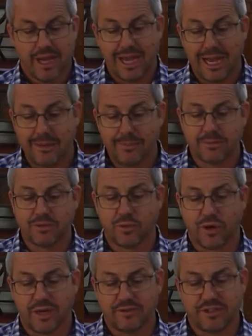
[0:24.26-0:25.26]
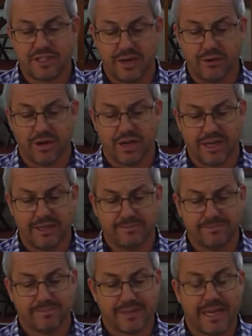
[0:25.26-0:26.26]
Abram's wife Sarai
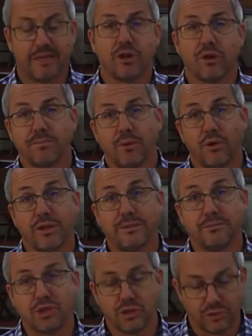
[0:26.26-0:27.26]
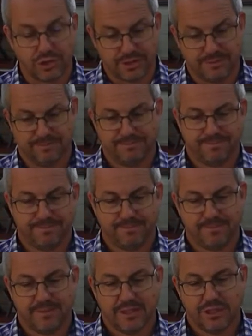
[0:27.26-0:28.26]
had not borne him children.
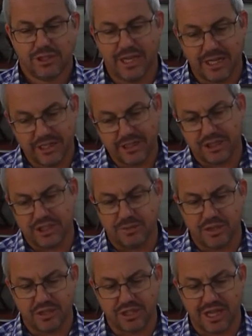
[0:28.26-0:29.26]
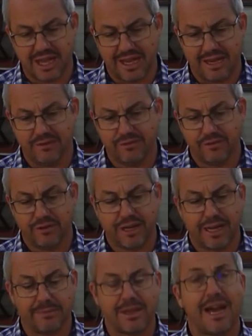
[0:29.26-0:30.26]
She owned an Egyptian slave
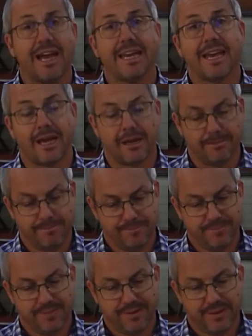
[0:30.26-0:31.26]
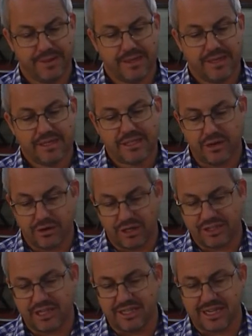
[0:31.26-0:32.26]
named Hagar. Sarai
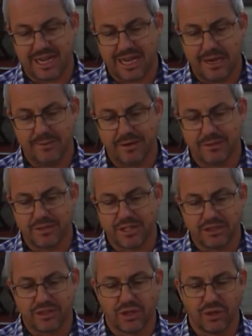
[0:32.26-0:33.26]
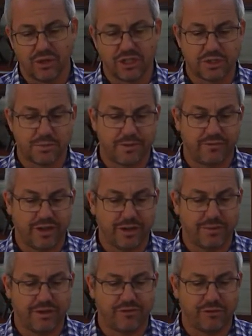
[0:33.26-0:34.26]
said to Abram, "Since the Lord has
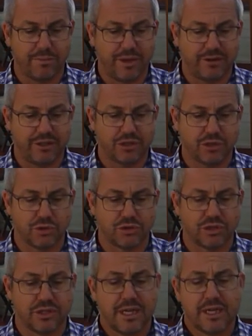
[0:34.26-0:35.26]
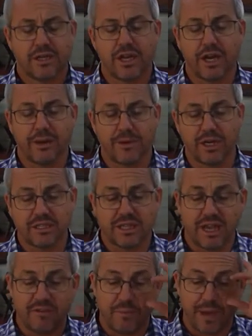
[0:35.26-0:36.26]
prevented me from bearing children, go to my
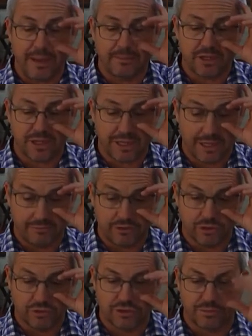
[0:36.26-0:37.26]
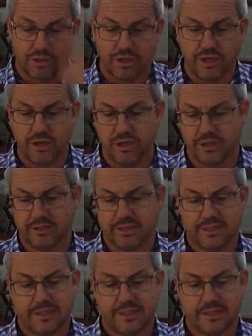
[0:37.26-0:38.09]
slave. Perhaps I can have children by her."